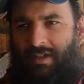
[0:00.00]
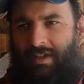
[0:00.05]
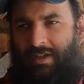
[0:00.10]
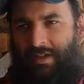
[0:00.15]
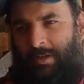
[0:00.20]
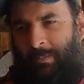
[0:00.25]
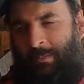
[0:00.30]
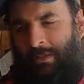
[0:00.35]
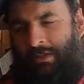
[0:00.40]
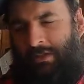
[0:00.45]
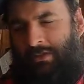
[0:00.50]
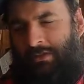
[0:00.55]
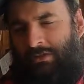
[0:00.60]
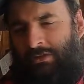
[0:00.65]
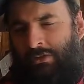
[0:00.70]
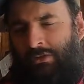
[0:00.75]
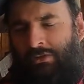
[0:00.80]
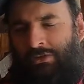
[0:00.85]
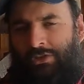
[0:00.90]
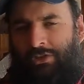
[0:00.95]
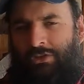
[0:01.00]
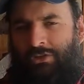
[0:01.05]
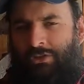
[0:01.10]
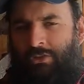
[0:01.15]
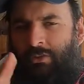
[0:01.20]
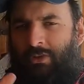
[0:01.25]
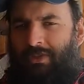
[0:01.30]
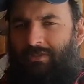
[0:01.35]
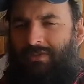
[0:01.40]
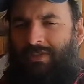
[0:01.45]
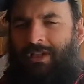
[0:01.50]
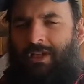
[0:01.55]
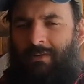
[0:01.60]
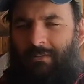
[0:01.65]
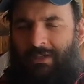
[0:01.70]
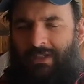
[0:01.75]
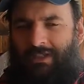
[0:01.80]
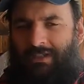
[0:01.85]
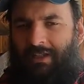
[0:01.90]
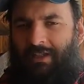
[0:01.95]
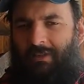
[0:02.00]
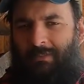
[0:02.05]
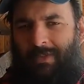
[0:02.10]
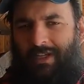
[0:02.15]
and there's usually two different companies that'll